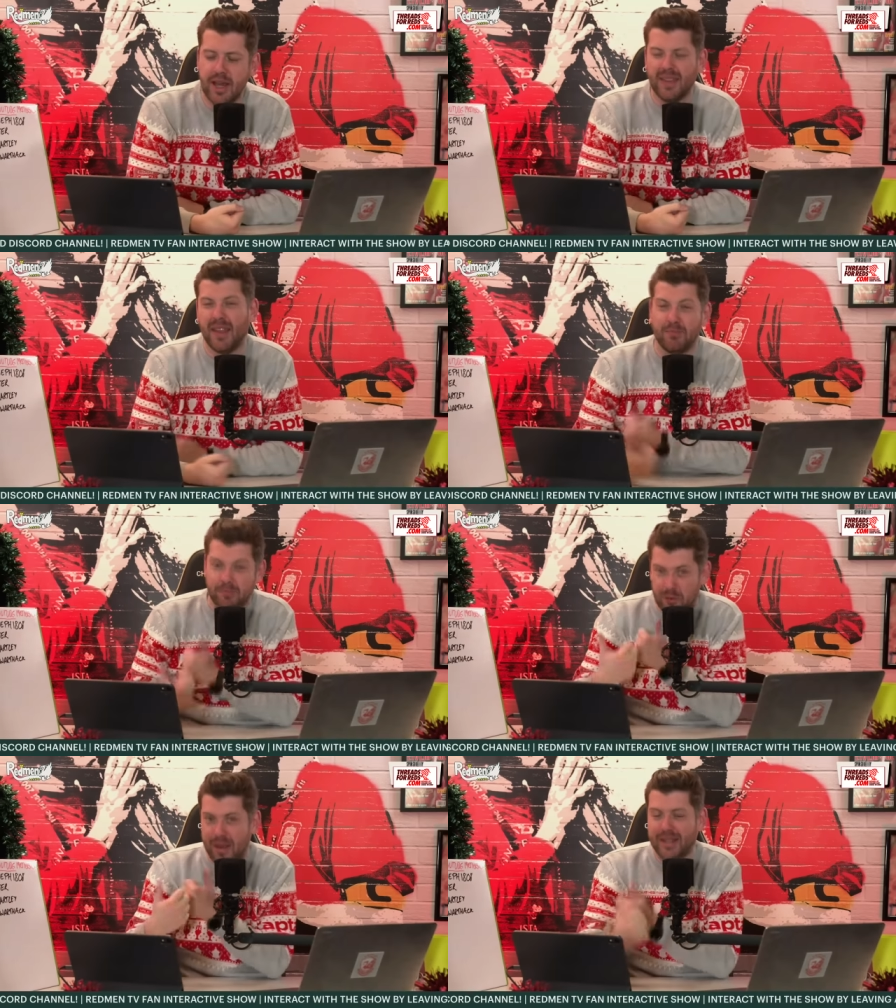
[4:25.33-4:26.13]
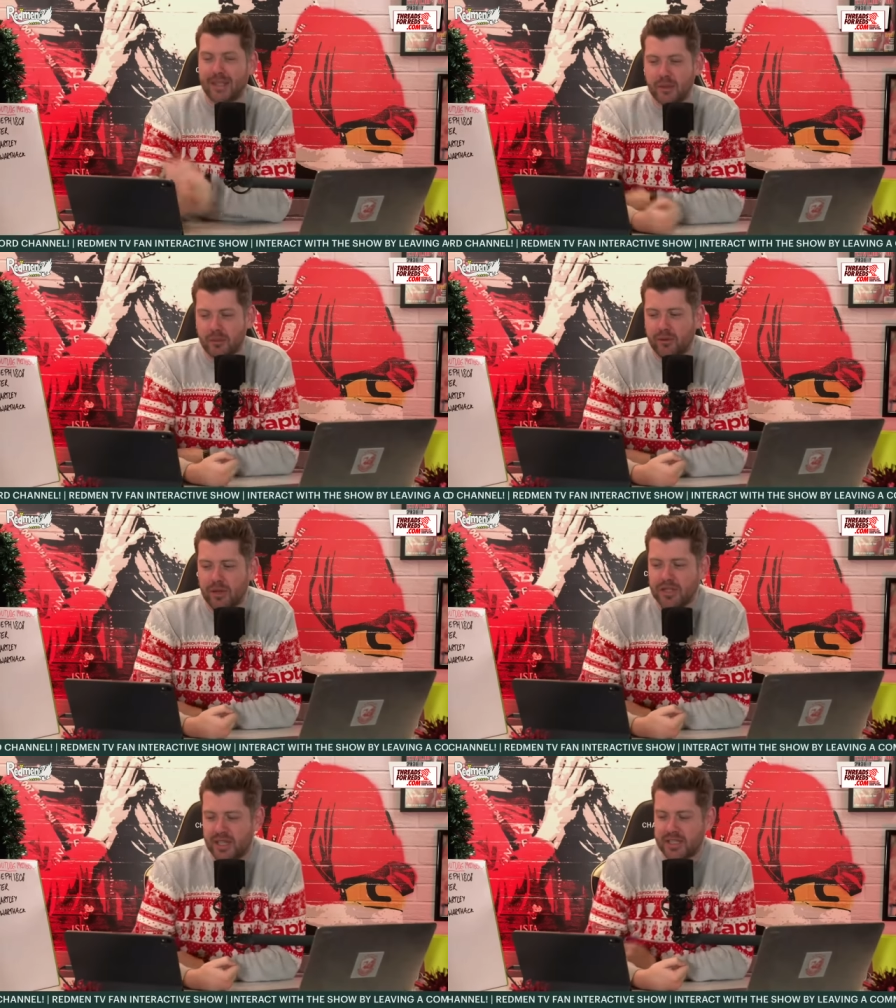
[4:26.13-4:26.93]
and then reminded him that we've won
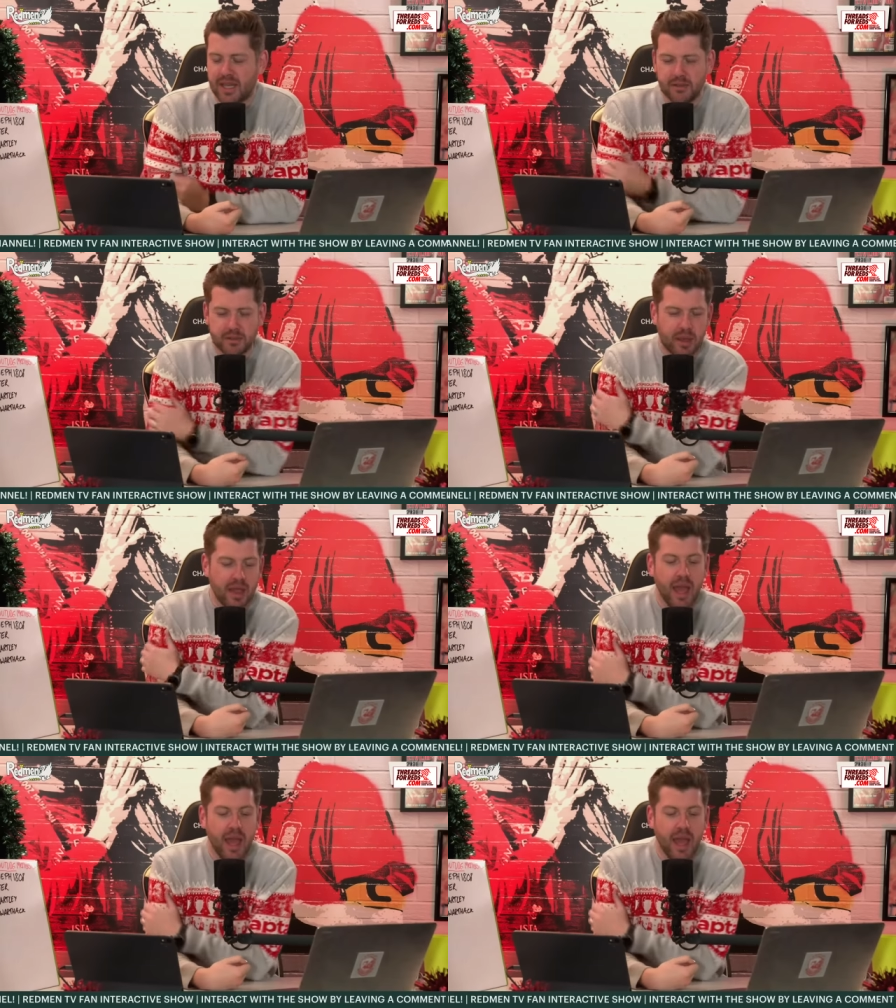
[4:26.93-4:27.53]
it 6 times as well.